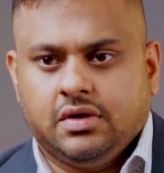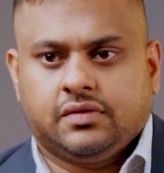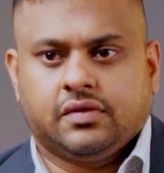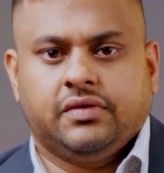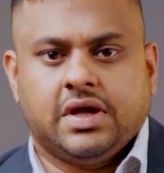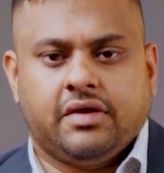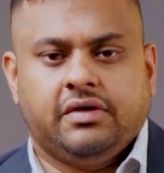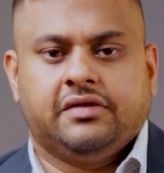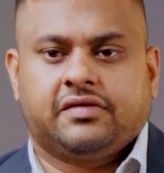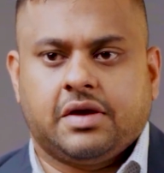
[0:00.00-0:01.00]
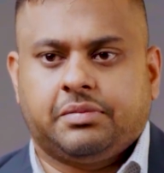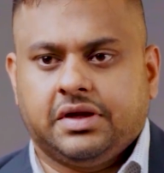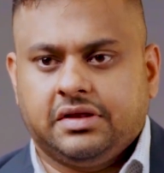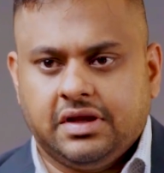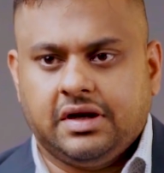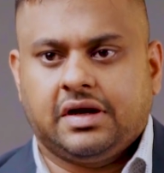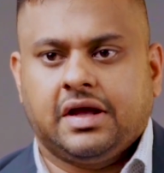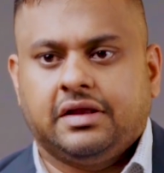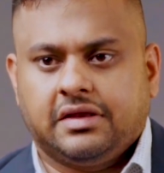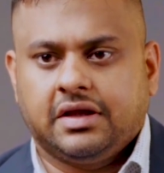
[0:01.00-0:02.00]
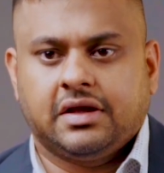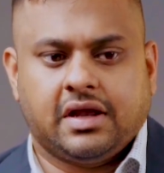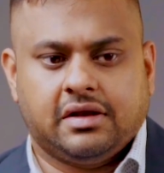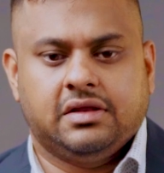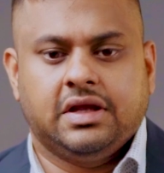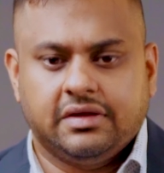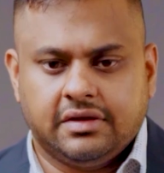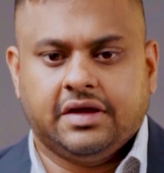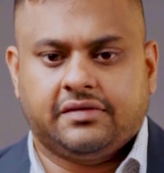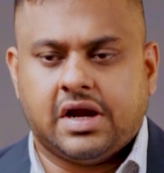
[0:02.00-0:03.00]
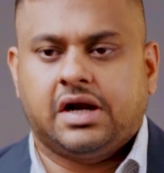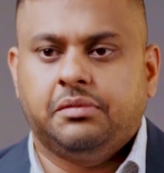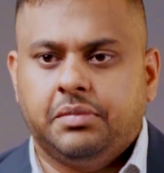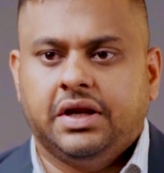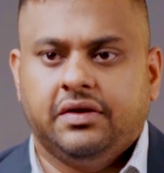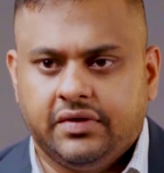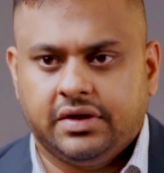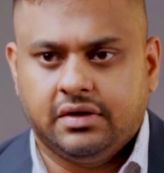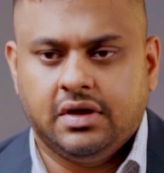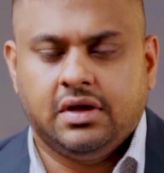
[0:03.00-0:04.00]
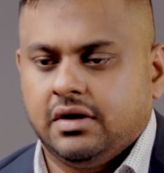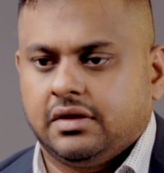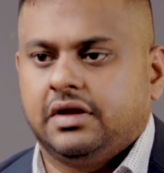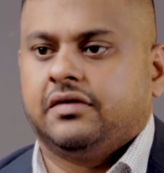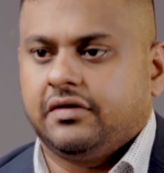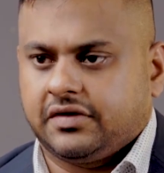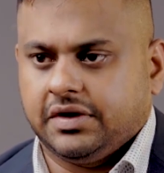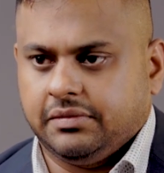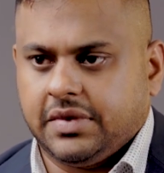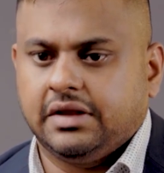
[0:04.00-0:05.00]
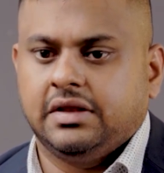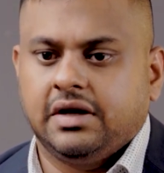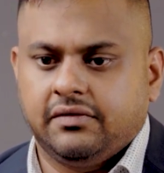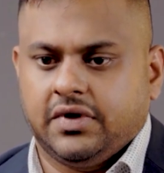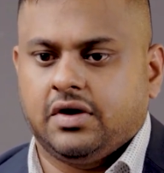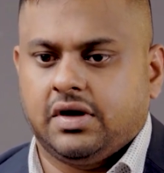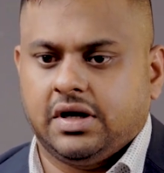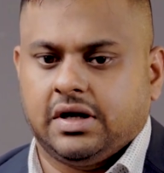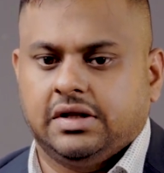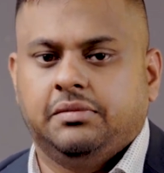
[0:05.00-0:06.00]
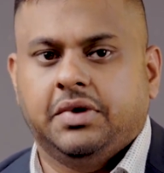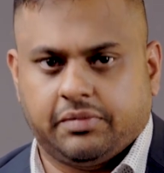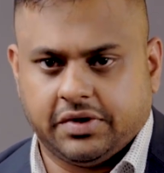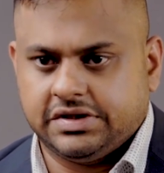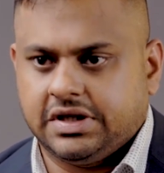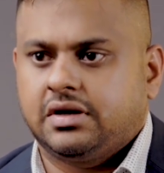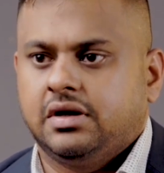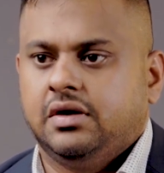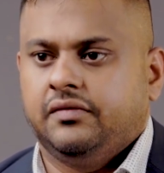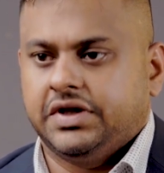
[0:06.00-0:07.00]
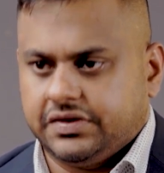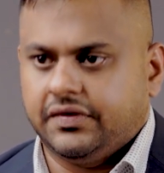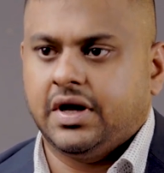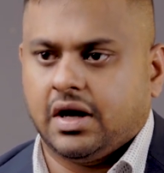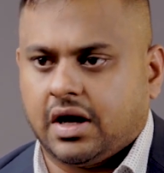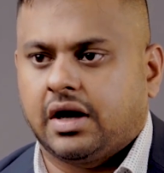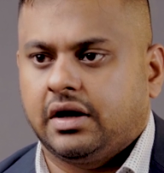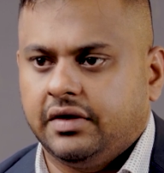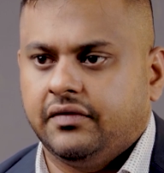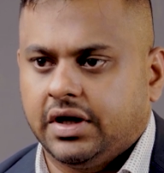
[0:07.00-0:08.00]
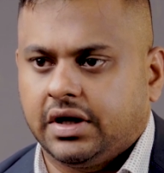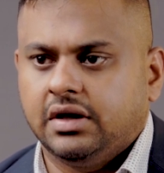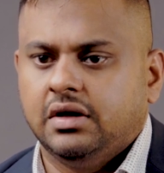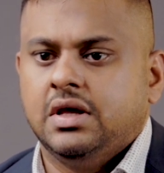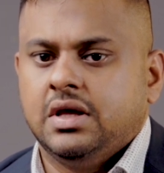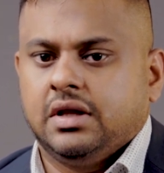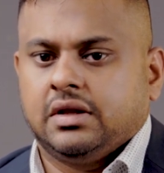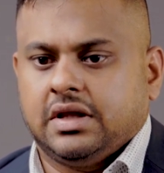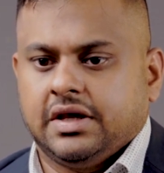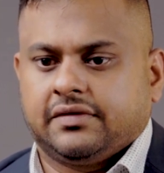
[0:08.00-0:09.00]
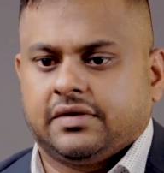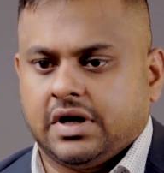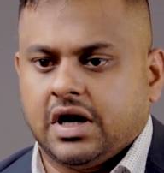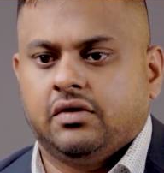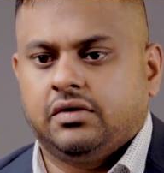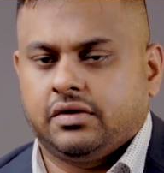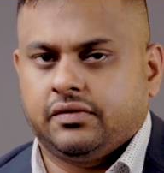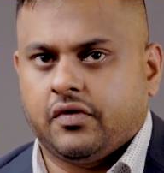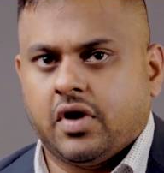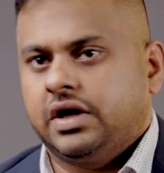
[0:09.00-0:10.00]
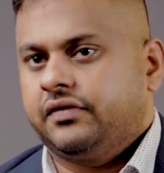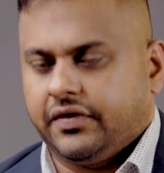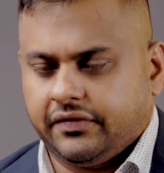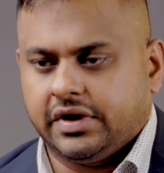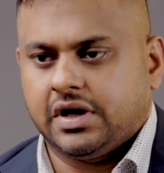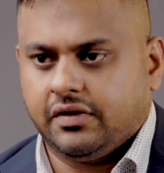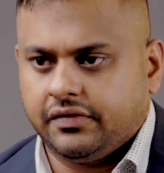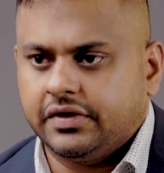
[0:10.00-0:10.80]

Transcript: So we have disrupted the entire thing, and then they started believing the system. And then we got another big project, which we are currently working. There's around 450 tower